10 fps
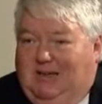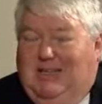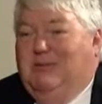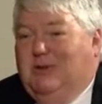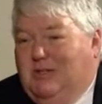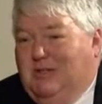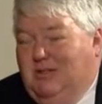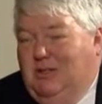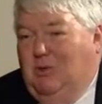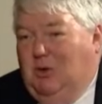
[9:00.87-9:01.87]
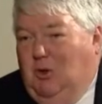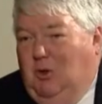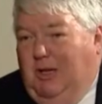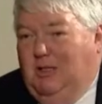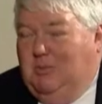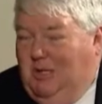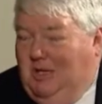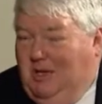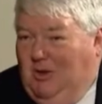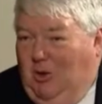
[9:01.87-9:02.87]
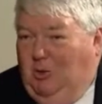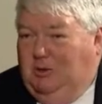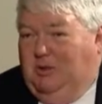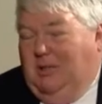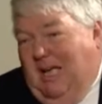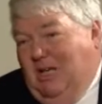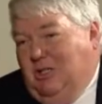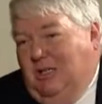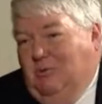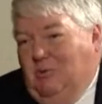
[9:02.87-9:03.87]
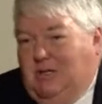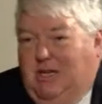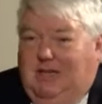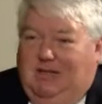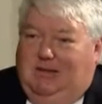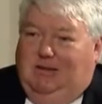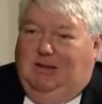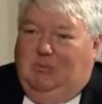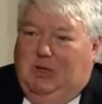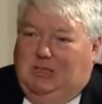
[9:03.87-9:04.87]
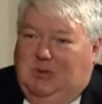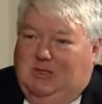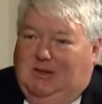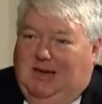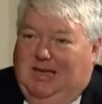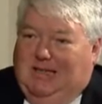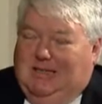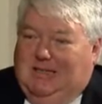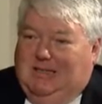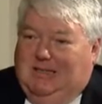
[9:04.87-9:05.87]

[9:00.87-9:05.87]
levers that you are calling to be altered actually reside in Westminster hands?